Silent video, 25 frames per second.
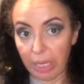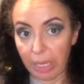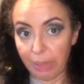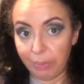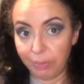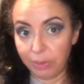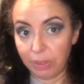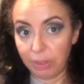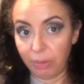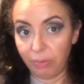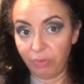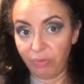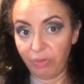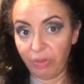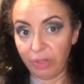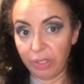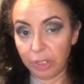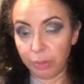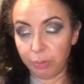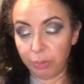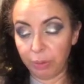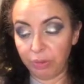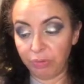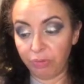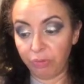up some things,
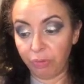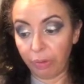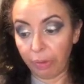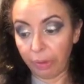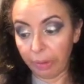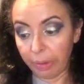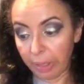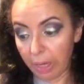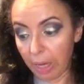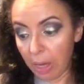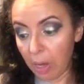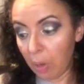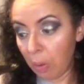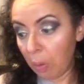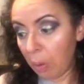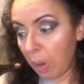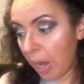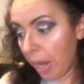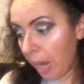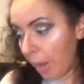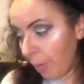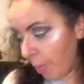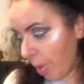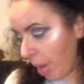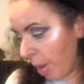but for now
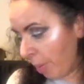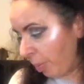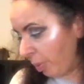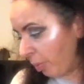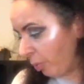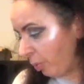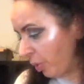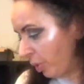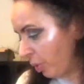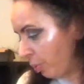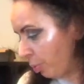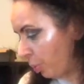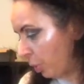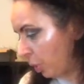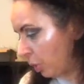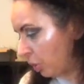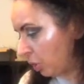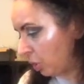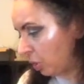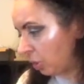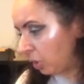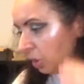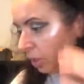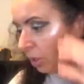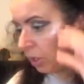I'm happy with the
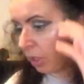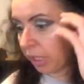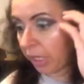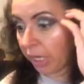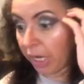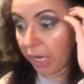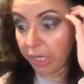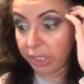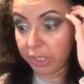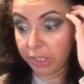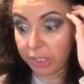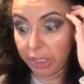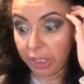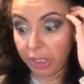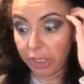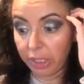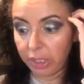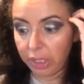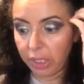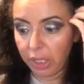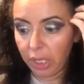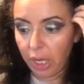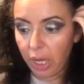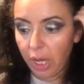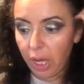purchases that I did,
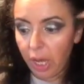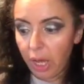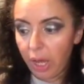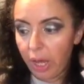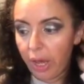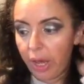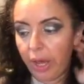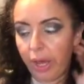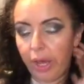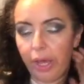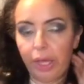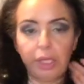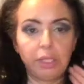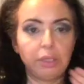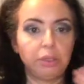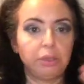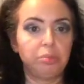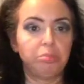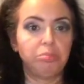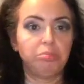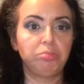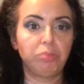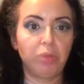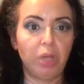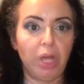and
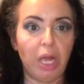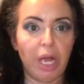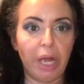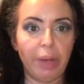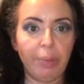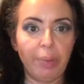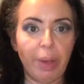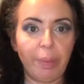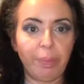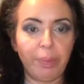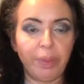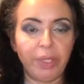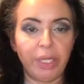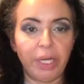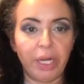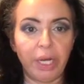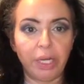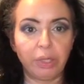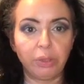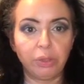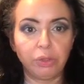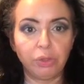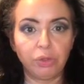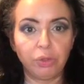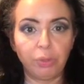I'm happy that I
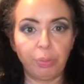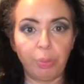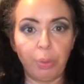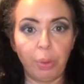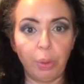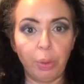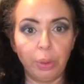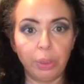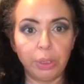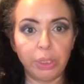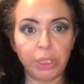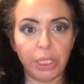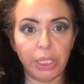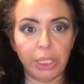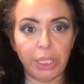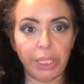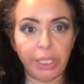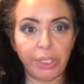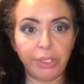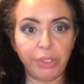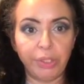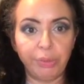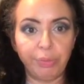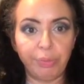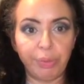could support an
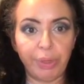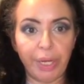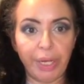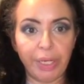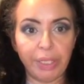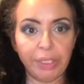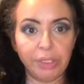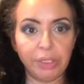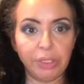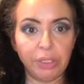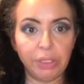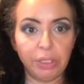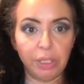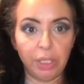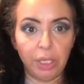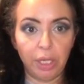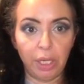indie brand.